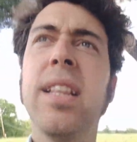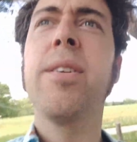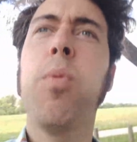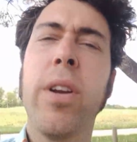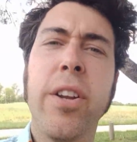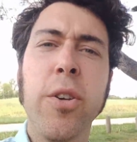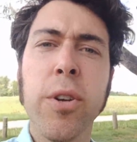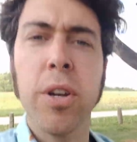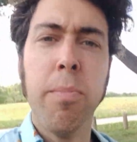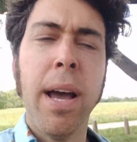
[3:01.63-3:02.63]
want to do
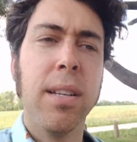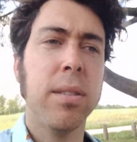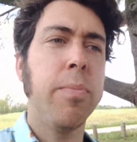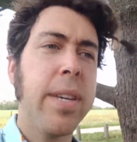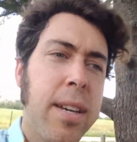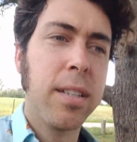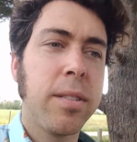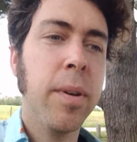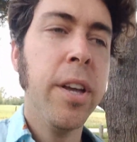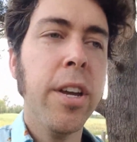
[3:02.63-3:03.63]
your best
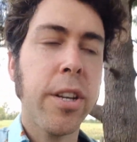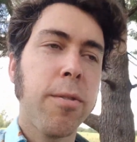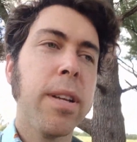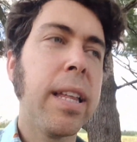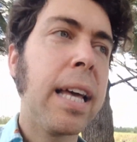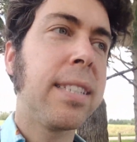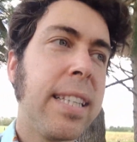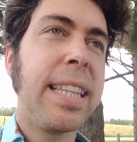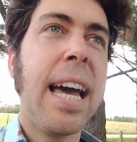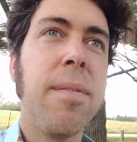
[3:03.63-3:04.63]
because you're
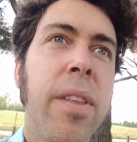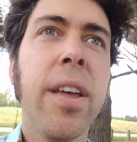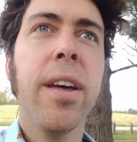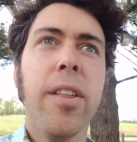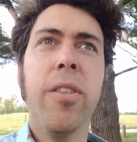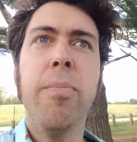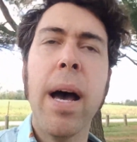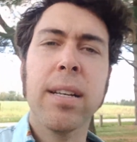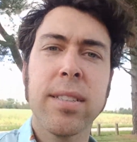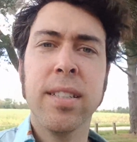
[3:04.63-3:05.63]
realizing that the
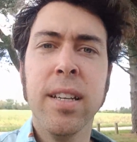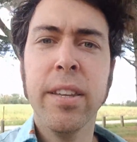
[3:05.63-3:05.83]
best